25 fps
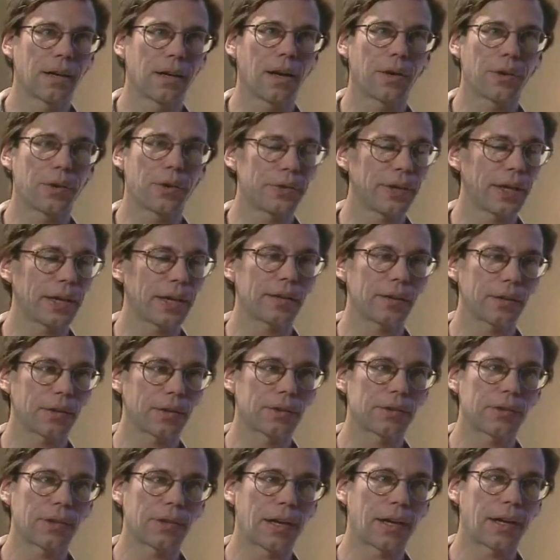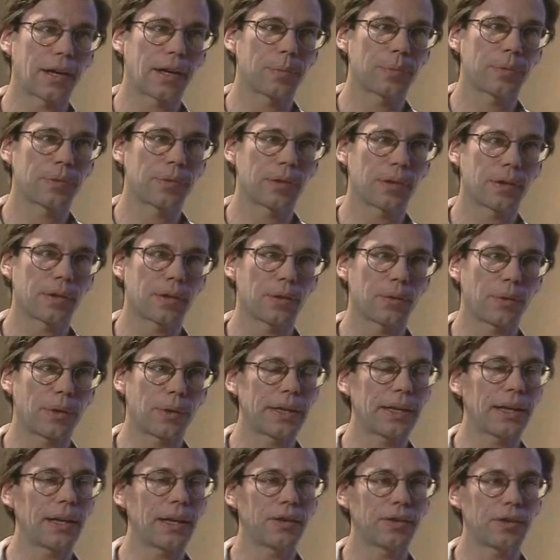other technical jobs,
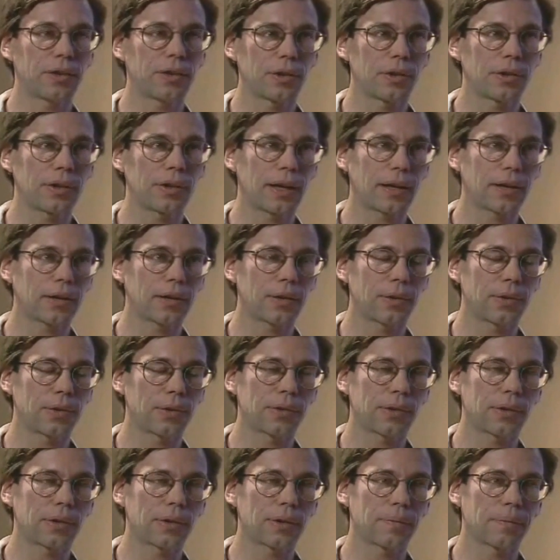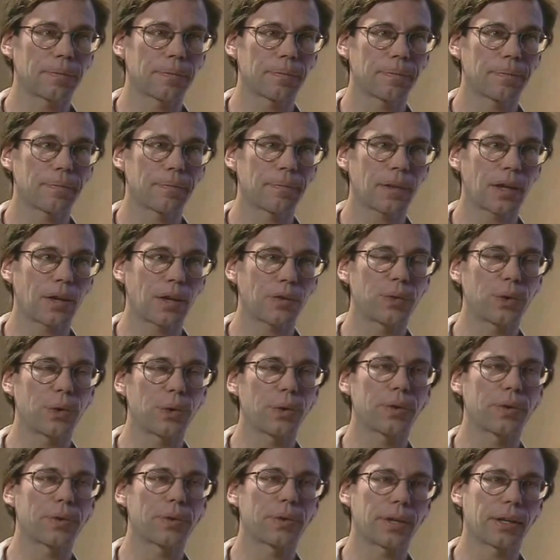radiation detectors, and a few
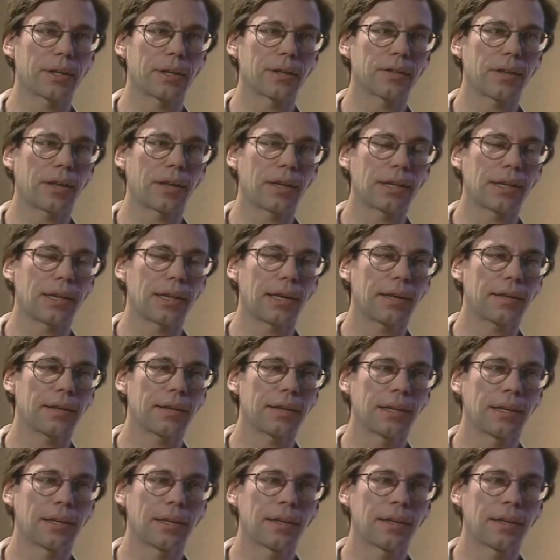other things like that.